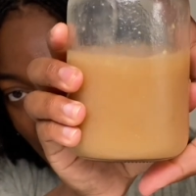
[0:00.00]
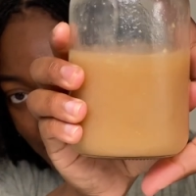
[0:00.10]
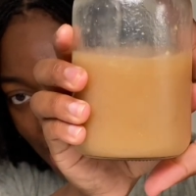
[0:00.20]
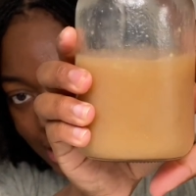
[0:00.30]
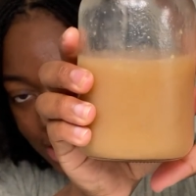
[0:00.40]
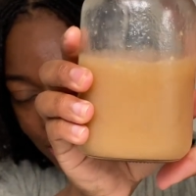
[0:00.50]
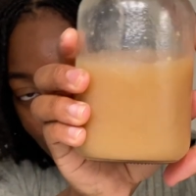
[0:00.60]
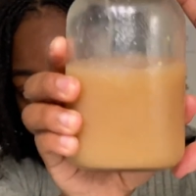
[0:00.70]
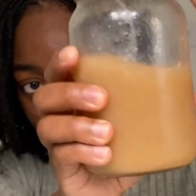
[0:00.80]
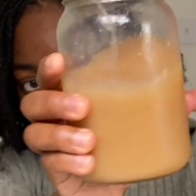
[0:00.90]
I made this a
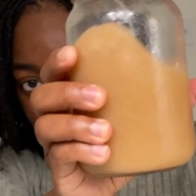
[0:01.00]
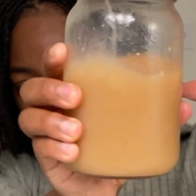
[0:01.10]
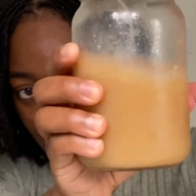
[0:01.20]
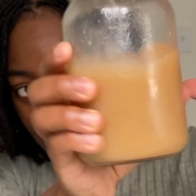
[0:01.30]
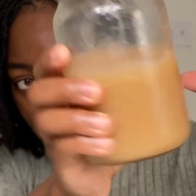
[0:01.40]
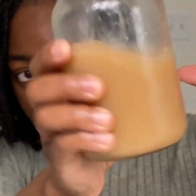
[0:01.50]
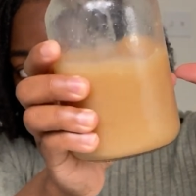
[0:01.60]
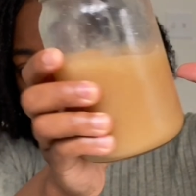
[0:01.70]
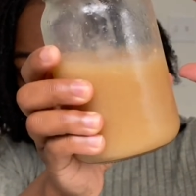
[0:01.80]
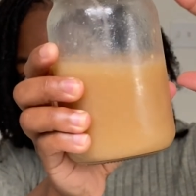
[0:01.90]
few days ago,
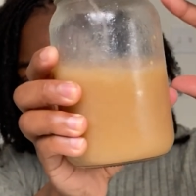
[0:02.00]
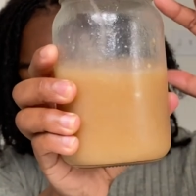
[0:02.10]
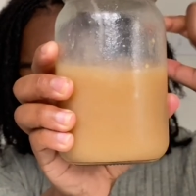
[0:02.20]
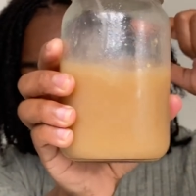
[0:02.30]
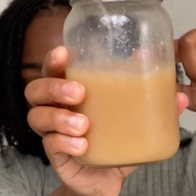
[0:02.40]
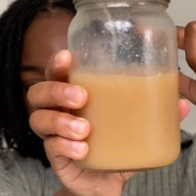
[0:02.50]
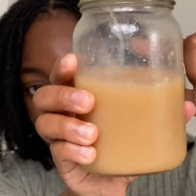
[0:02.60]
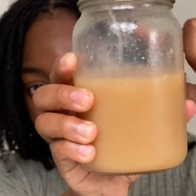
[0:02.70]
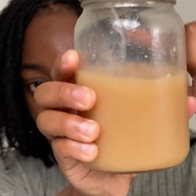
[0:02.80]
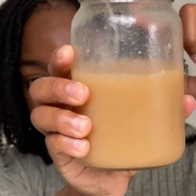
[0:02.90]
and I still got quite a
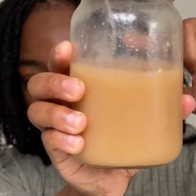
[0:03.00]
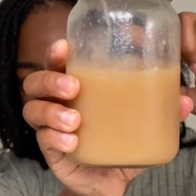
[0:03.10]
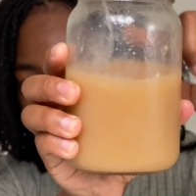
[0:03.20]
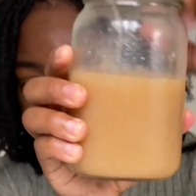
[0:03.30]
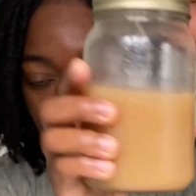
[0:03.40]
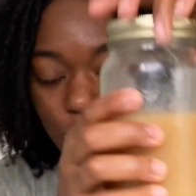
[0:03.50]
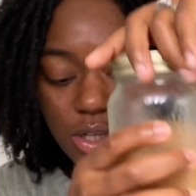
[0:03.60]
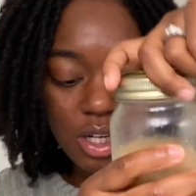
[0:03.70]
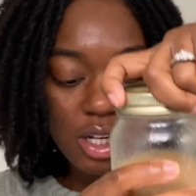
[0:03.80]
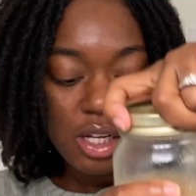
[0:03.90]
lot in this one.